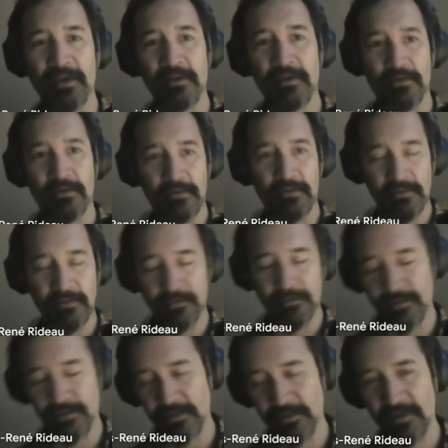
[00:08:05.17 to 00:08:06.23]
The
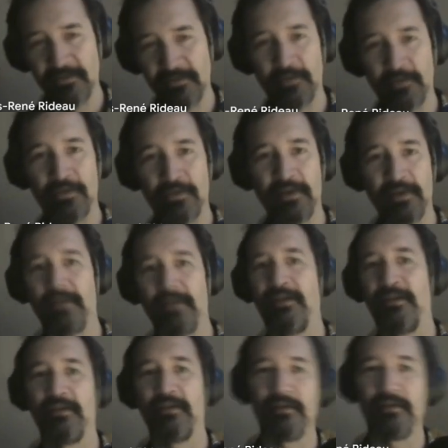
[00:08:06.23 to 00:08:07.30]
leeway for
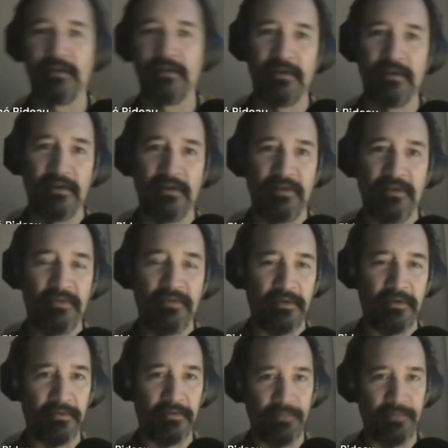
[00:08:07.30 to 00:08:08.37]
breaking is if
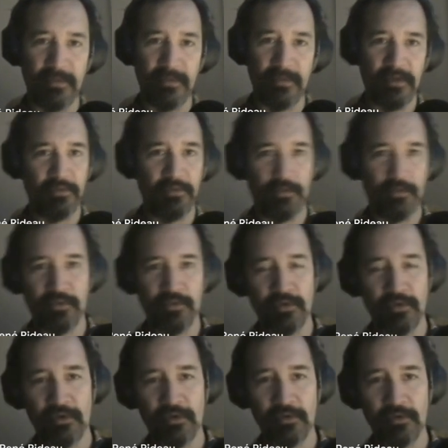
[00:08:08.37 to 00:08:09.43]
the network
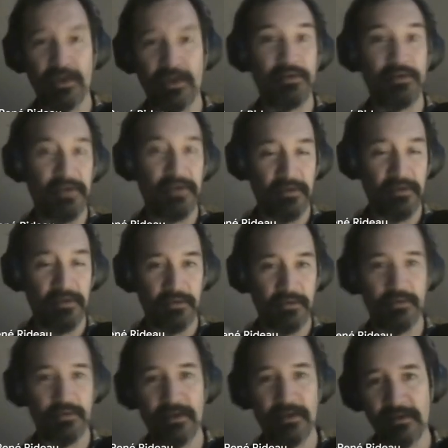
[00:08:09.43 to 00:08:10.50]
protocol code outside the
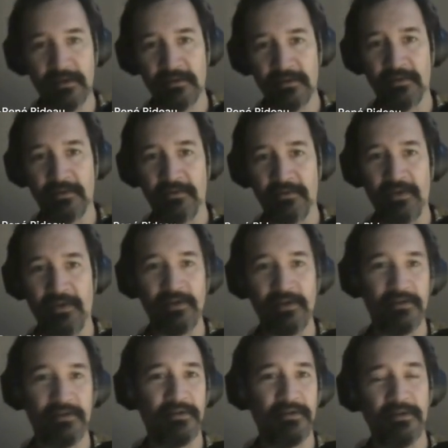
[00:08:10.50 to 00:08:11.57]
contract
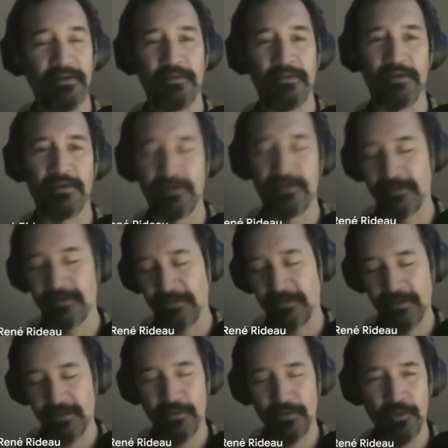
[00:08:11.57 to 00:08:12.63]
fails, which
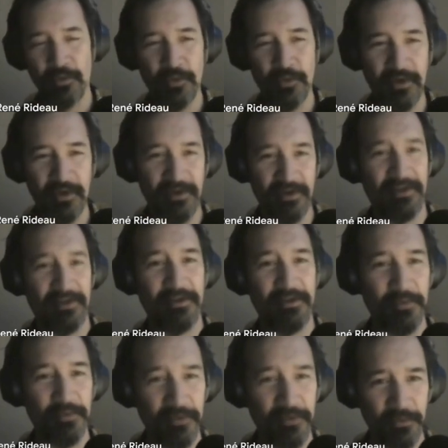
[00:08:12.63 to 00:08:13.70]
we're working that
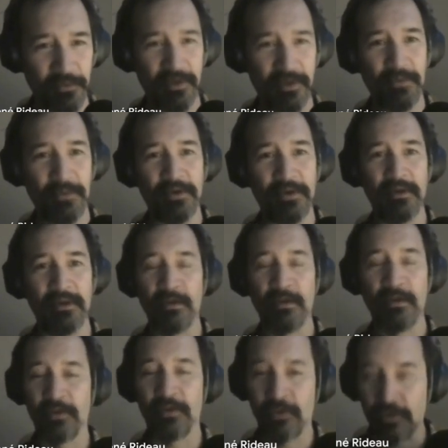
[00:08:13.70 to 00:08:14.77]
it won't happen.
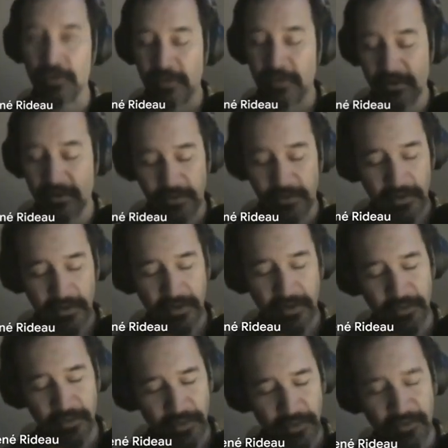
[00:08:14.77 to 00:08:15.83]
But the contract,
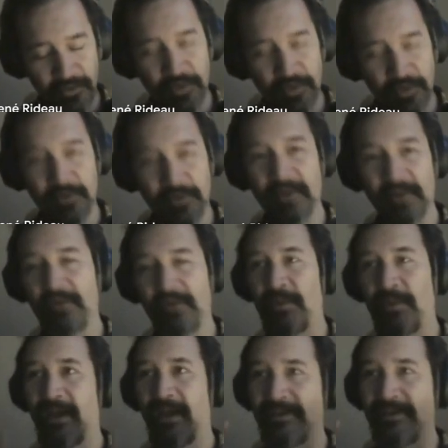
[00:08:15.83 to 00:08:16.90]
the goal of a contract is to
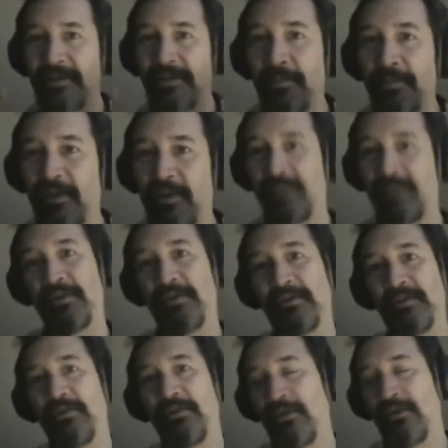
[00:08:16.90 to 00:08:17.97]
be as simple as
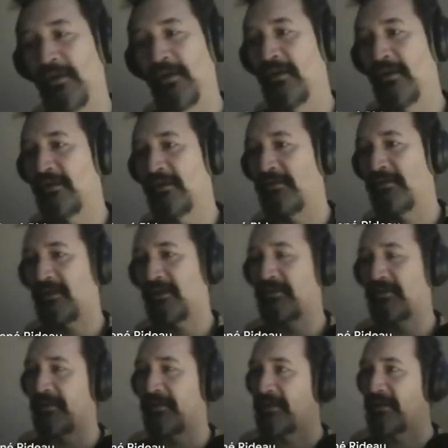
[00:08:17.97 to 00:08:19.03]
possible so that
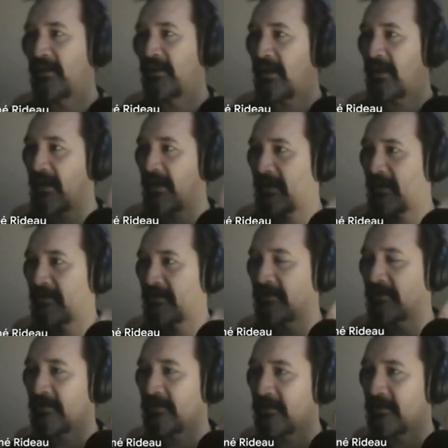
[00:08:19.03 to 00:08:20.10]
there is
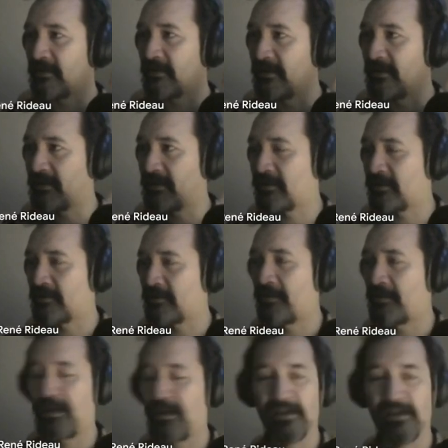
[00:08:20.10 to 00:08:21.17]
as little
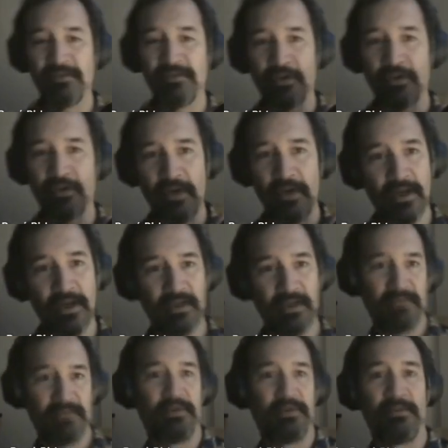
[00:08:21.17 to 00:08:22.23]
space for a hack
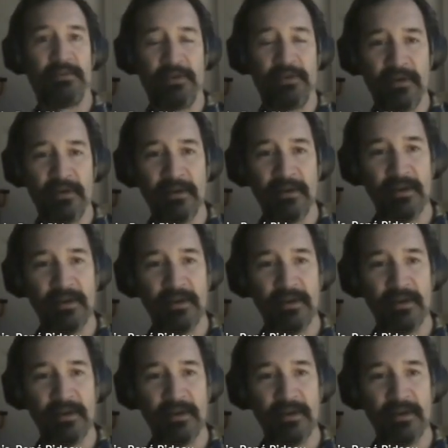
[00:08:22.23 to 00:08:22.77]
as possible.